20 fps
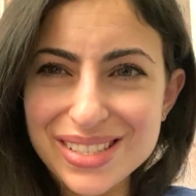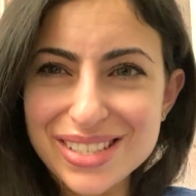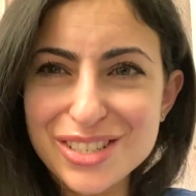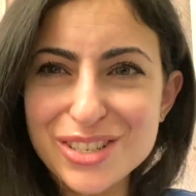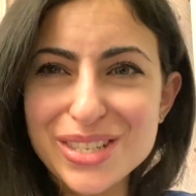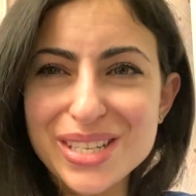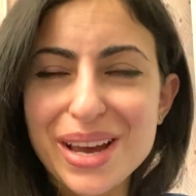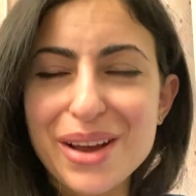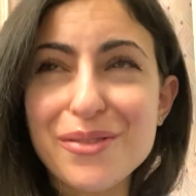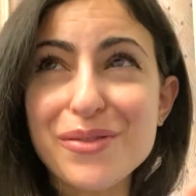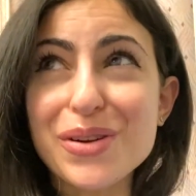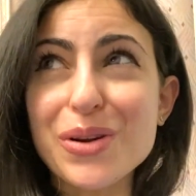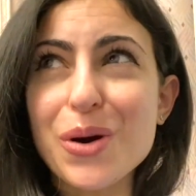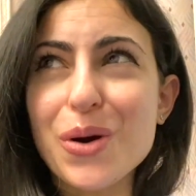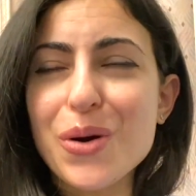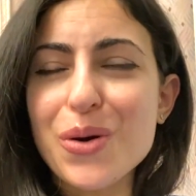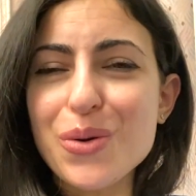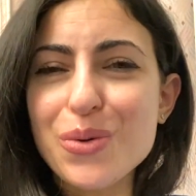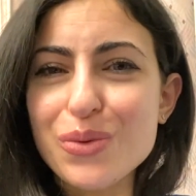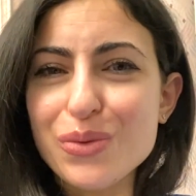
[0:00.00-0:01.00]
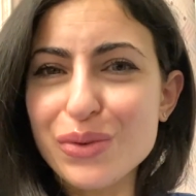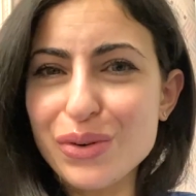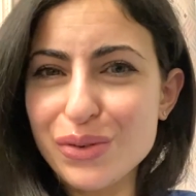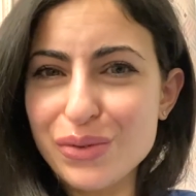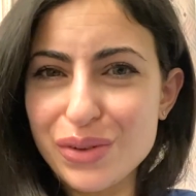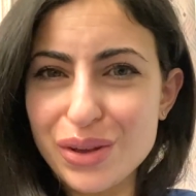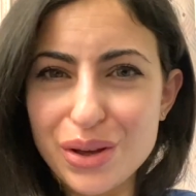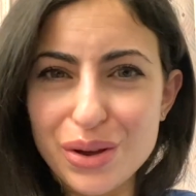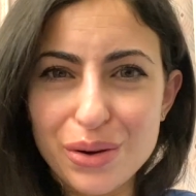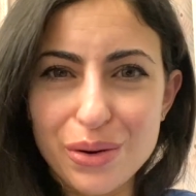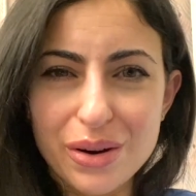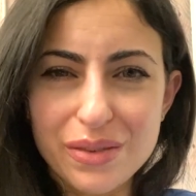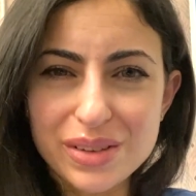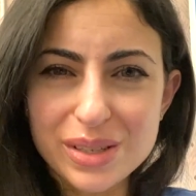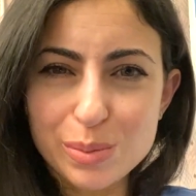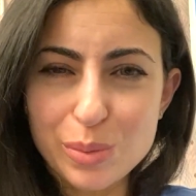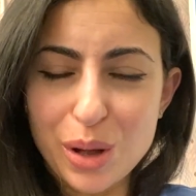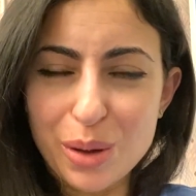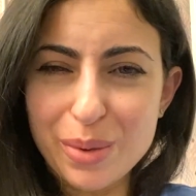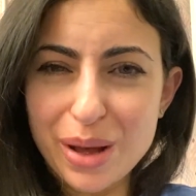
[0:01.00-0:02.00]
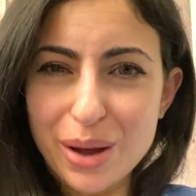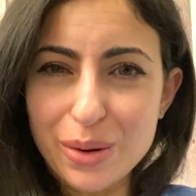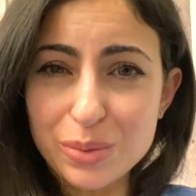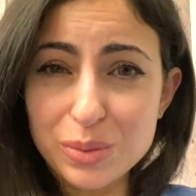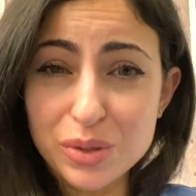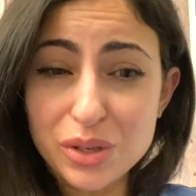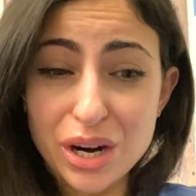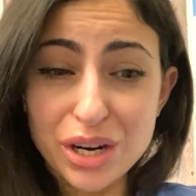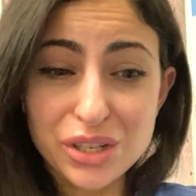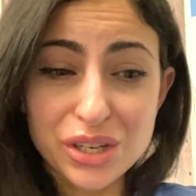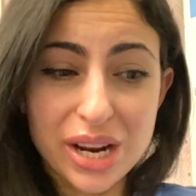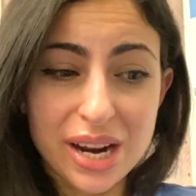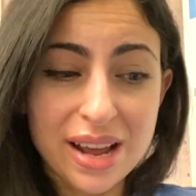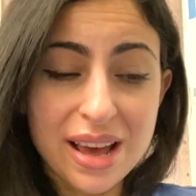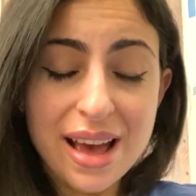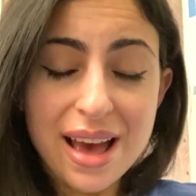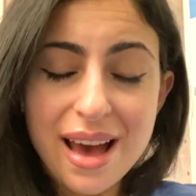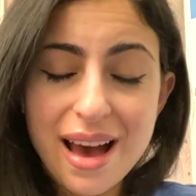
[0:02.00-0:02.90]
It's just kind of an overview of a small bowel obstruction.